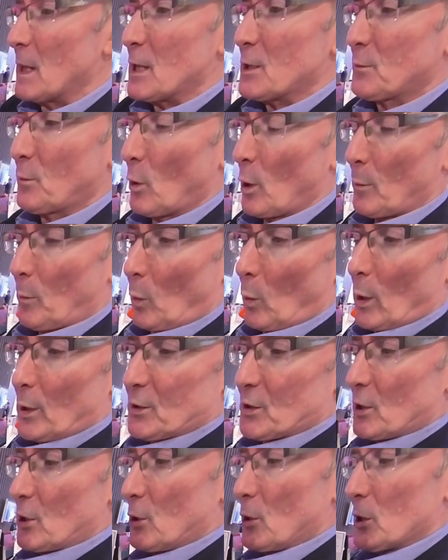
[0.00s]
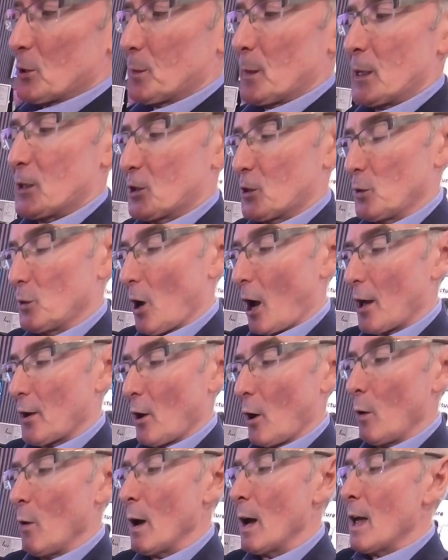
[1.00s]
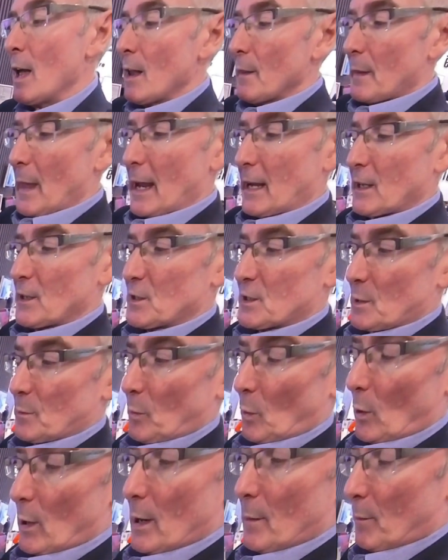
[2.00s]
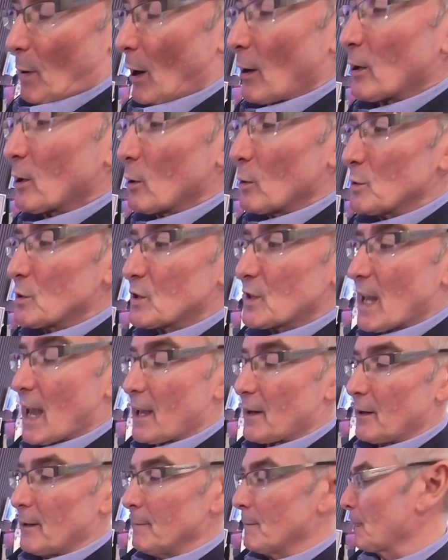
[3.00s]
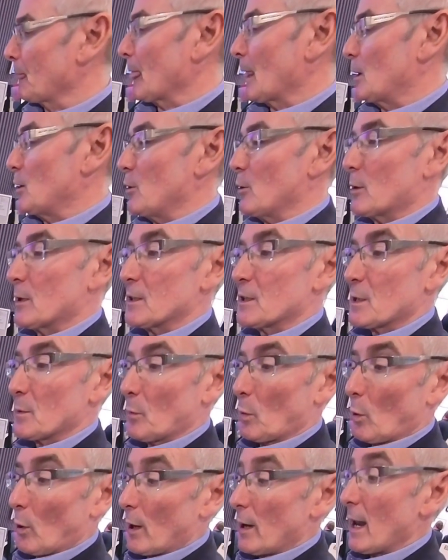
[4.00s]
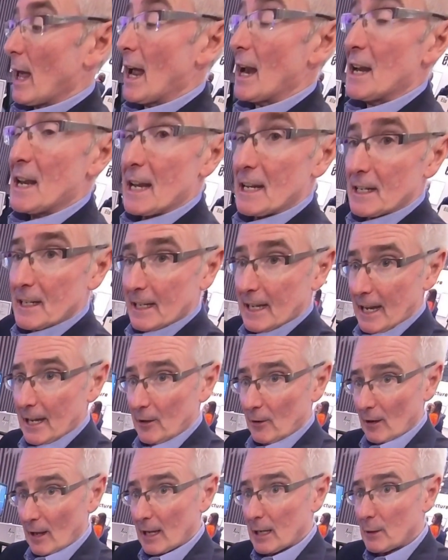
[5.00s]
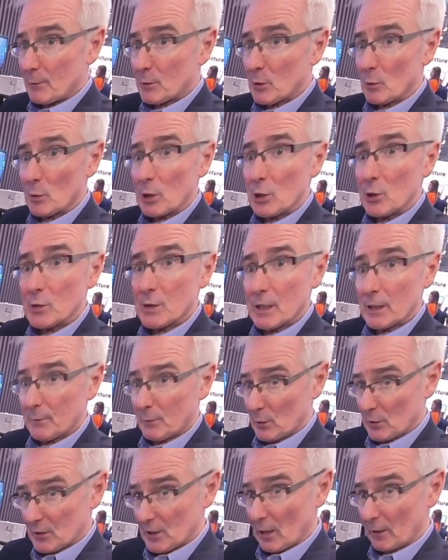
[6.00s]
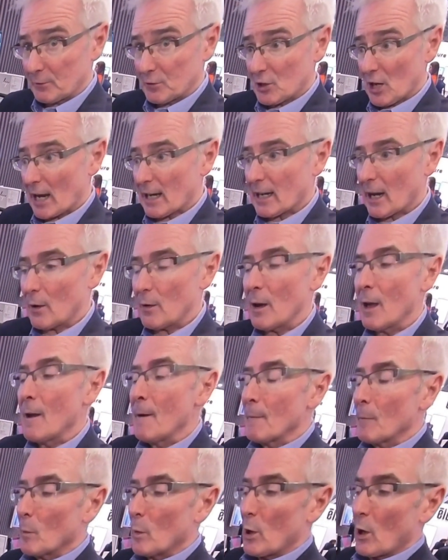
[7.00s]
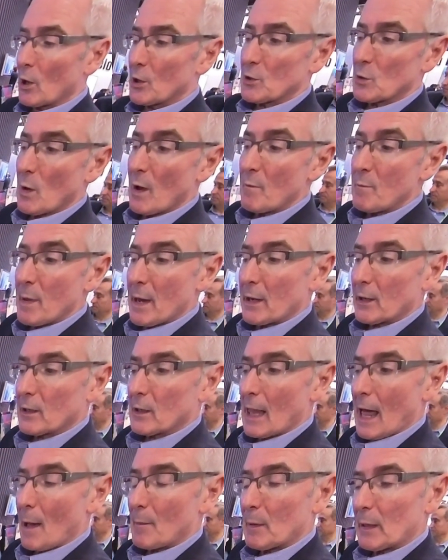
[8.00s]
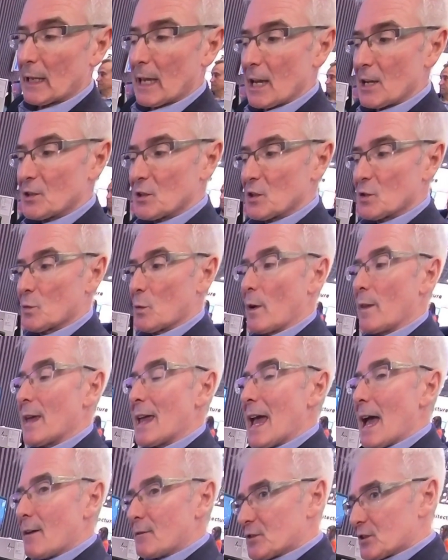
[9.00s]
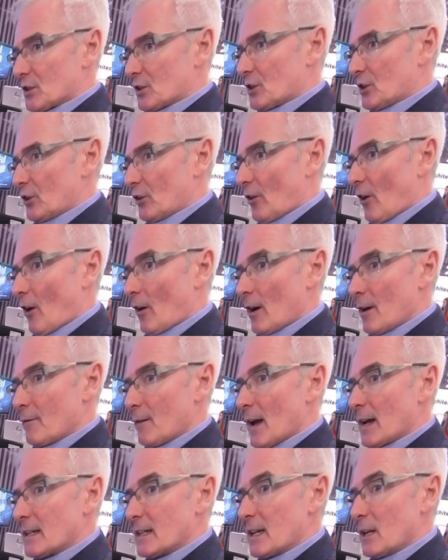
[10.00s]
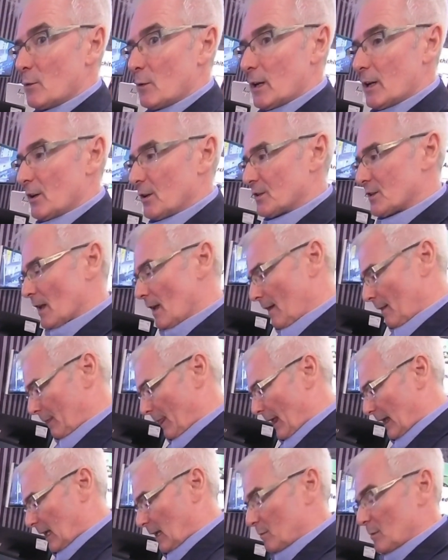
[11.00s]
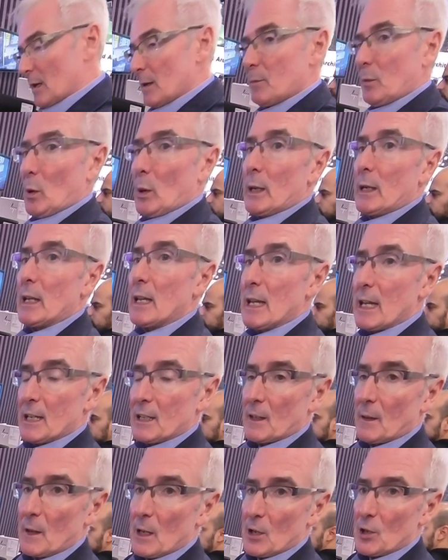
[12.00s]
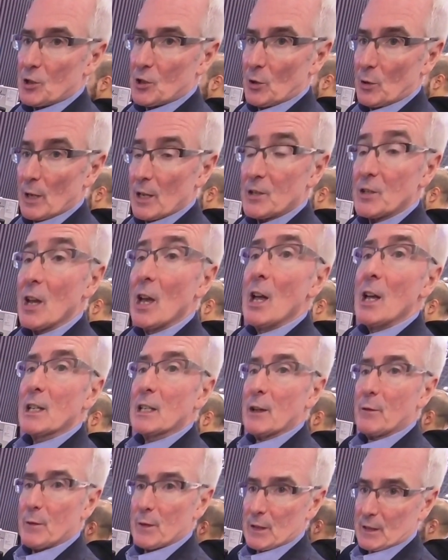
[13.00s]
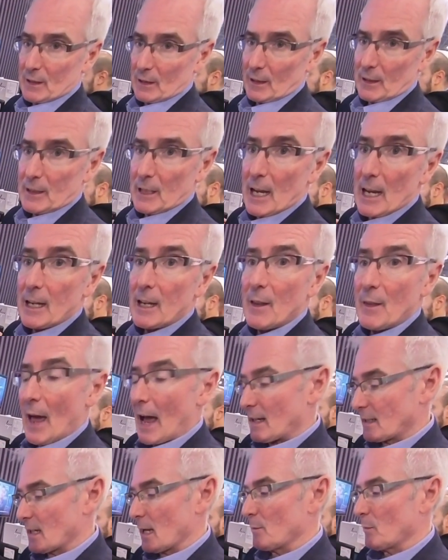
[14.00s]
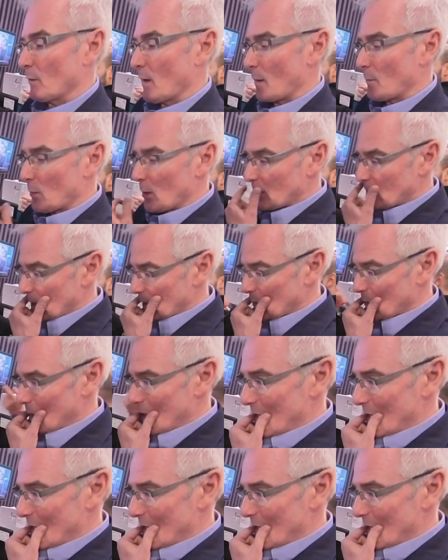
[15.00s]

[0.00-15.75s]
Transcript: These 4 ports are USB 2.0. They can support a barcode scanner. You can support an indicator light if you were using it for self-checkout. We also have medical applications where they have secure RFID readers that can be put into these units to facilitate that type of operation as